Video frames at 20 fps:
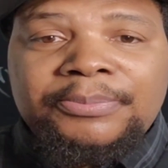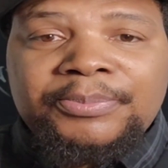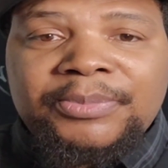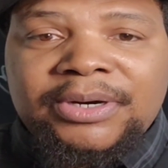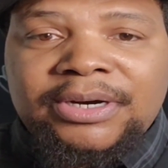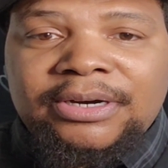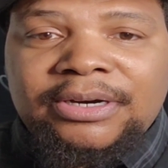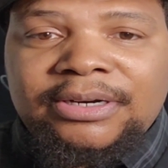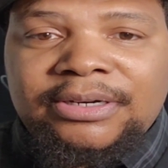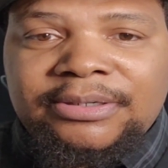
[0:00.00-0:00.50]

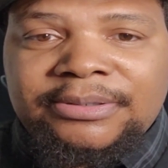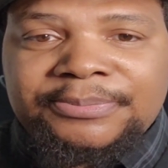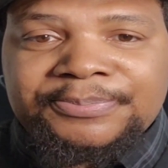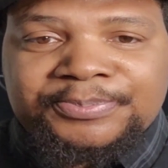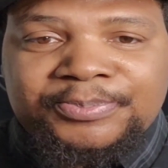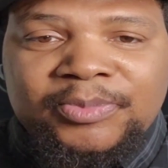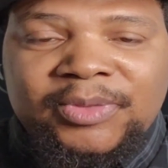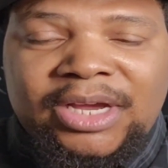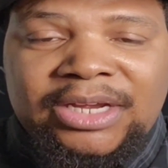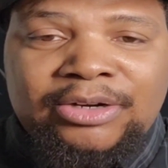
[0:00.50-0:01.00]

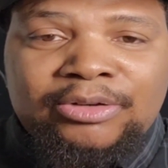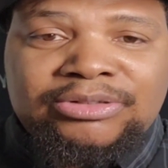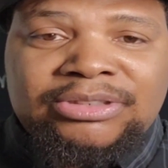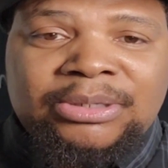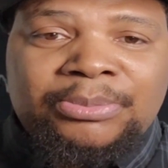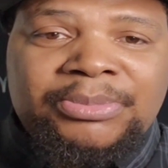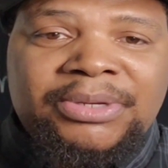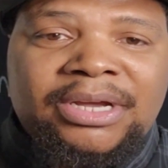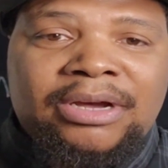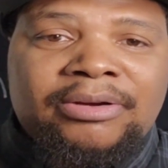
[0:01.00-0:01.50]
I know
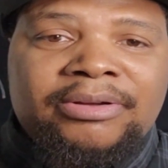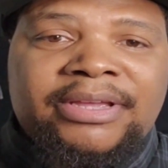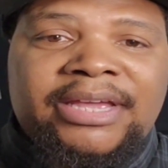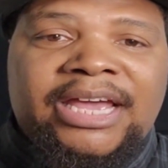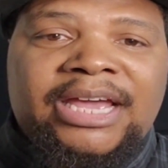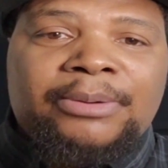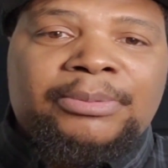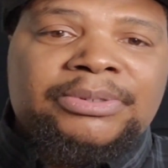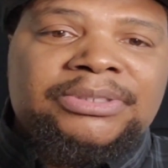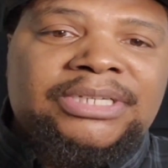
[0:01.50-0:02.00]
some of y'all
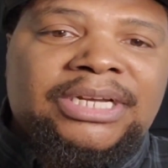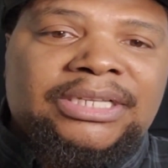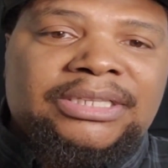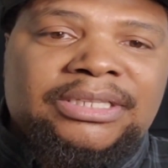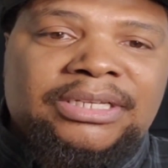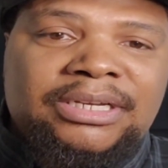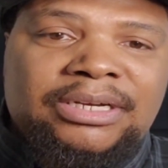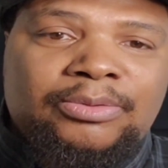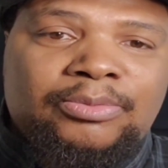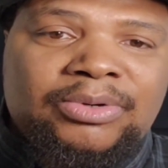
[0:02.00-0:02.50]
gamers out
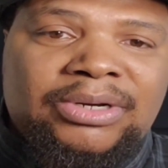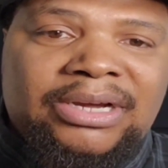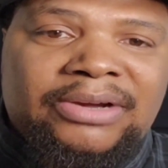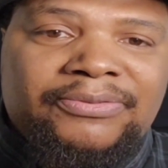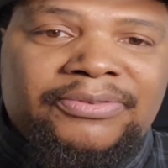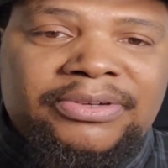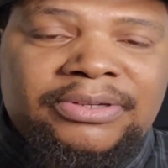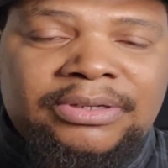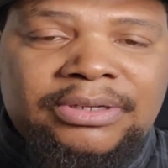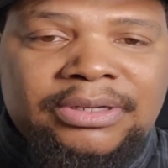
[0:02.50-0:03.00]
there, or
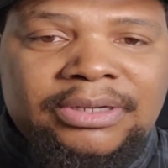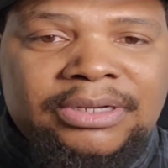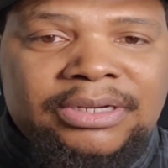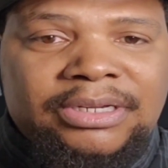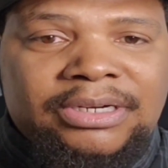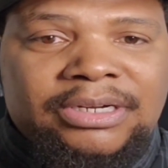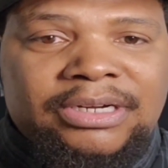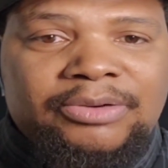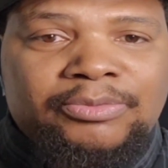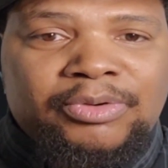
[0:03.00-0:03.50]
whatever.
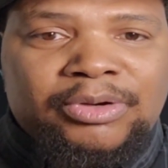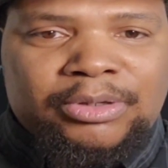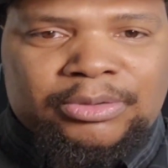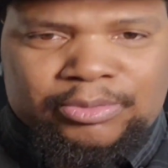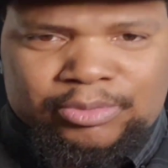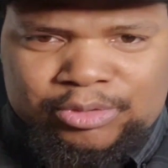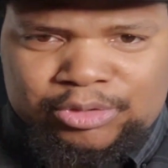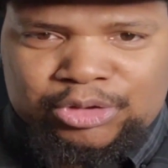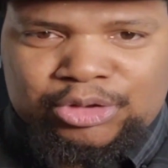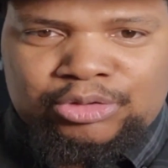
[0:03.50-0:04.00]
And we
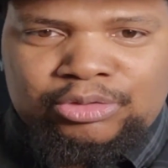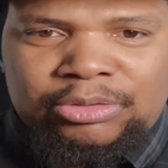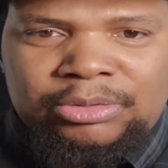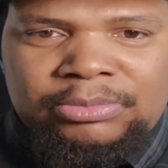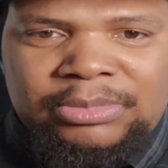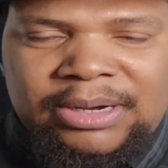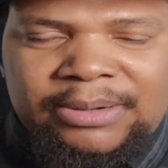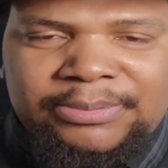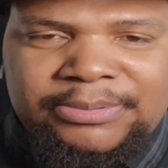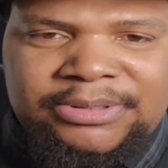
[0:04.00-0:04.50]
could shoot them
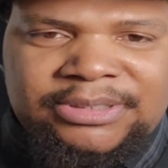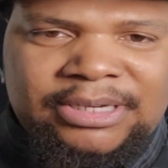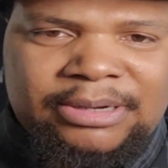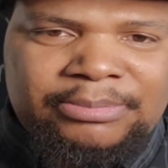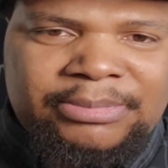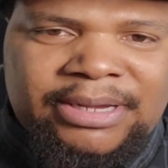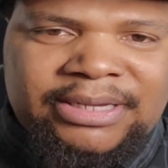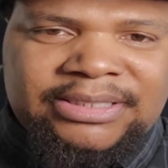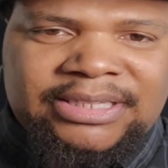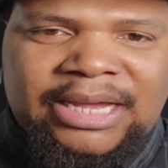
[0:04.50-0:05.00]
up,
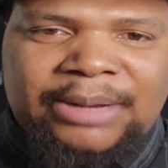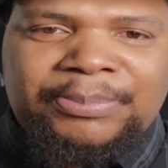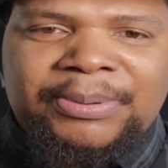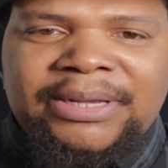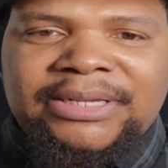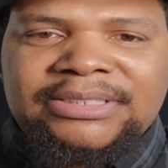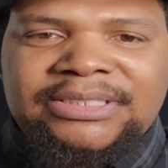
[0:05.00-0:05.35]
something like that. I play